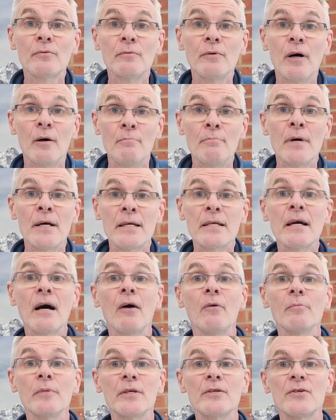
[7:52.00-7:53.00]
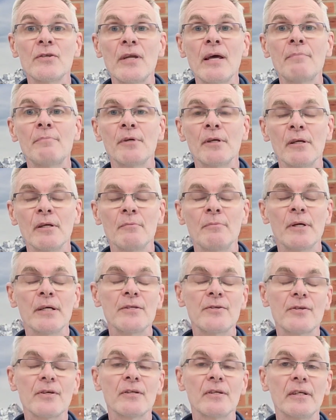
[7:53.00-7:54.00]
uh, make up this nebula
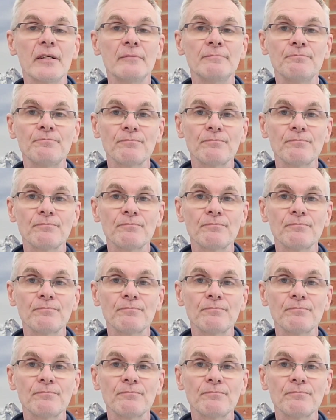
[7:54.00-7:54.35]
basically